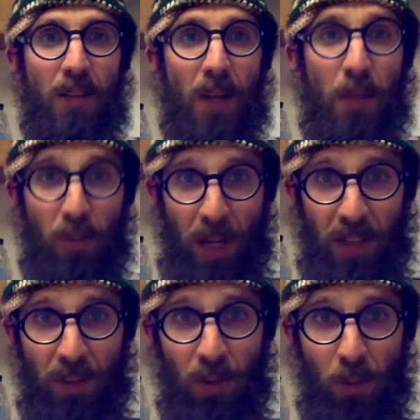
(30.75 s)
a
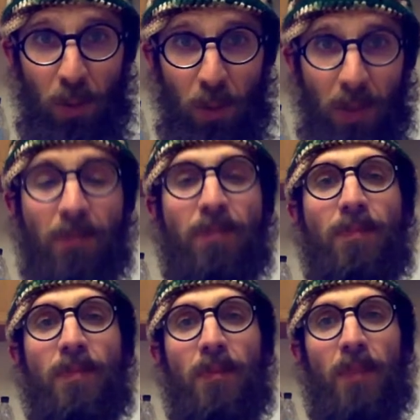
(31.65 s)
brain tumor.
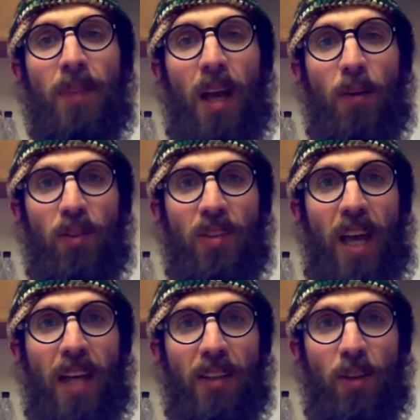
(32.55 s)
I was
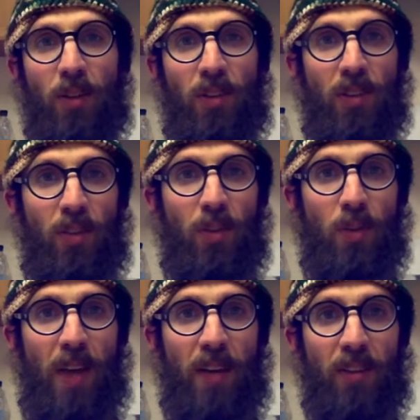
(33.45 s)
diagnosed in
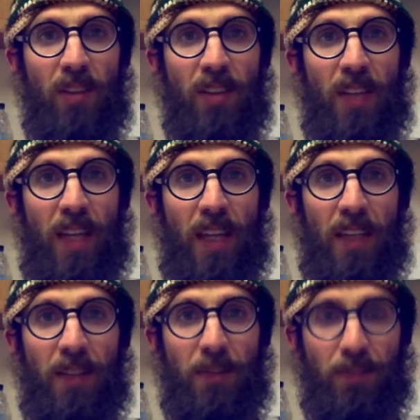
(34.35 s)

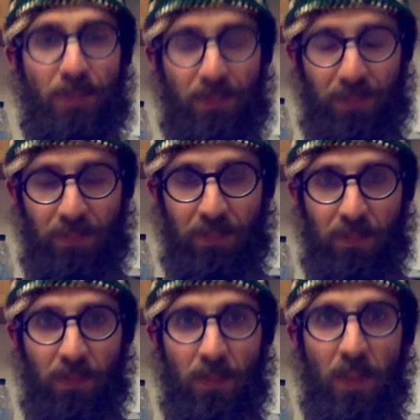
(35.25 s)

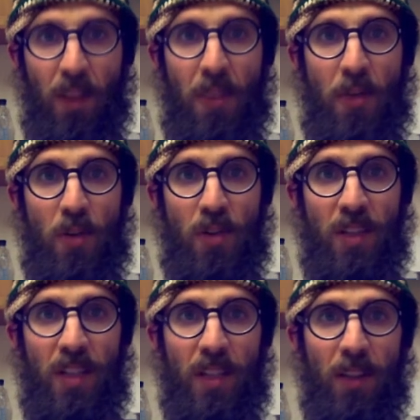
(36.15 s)

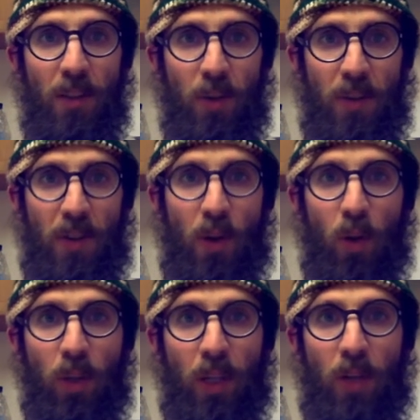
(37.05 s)
2013 with an
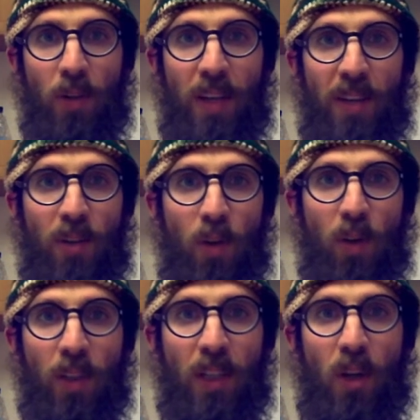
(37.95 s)

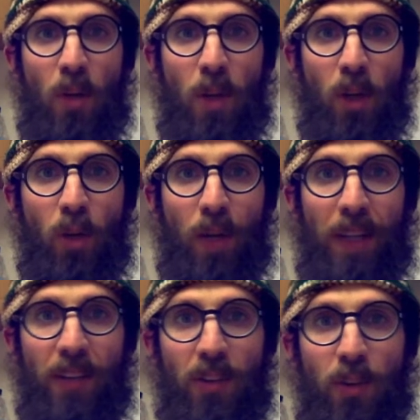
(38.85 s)
oligodendroglioma
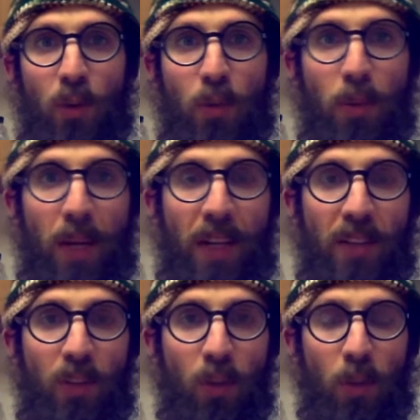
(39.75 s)
grade 2 brain
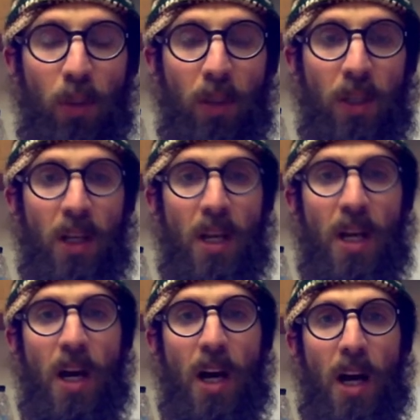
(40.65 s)
tumor.
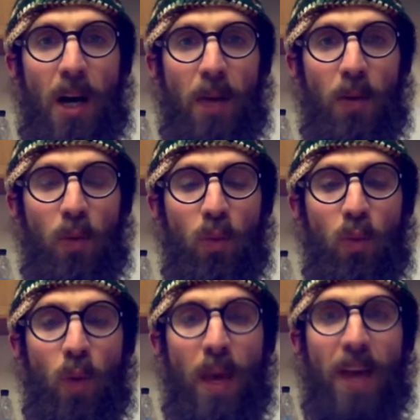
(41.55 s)
The
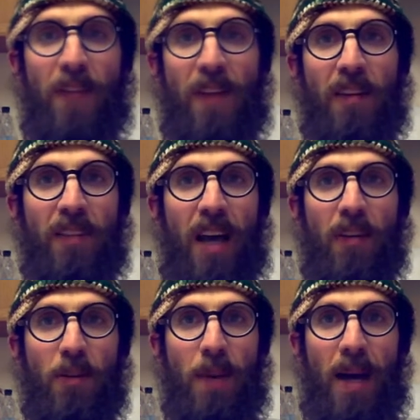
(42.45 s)
way I found
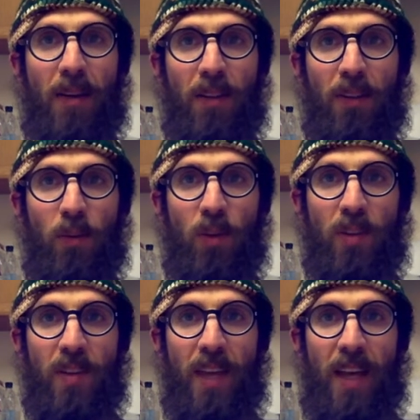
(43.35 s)
out about it
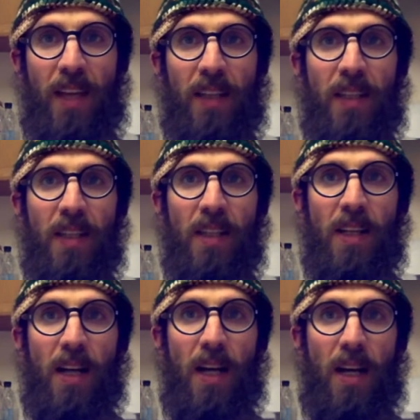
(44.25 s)
was that
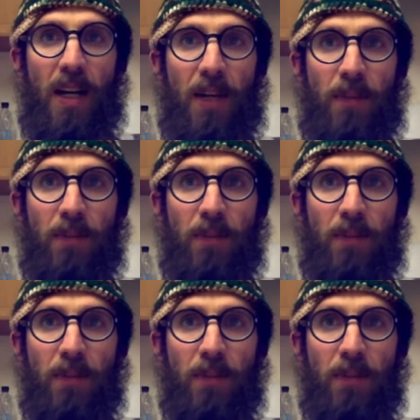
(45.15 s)
uh,